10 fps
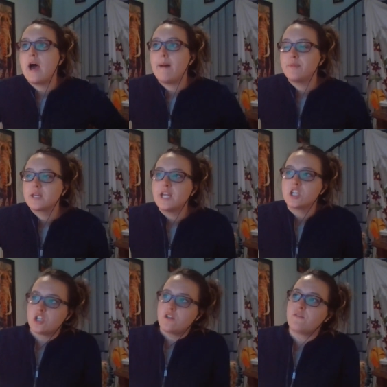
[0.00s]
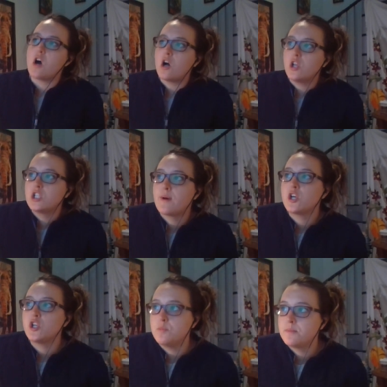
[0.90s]
application of knowledge about
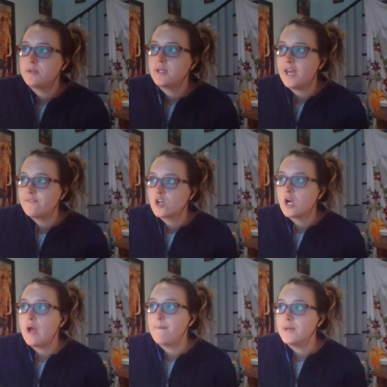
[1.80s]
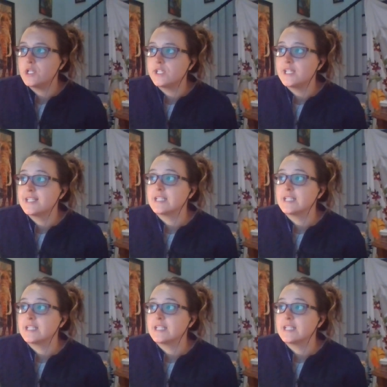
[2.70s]
human behavior, abilities,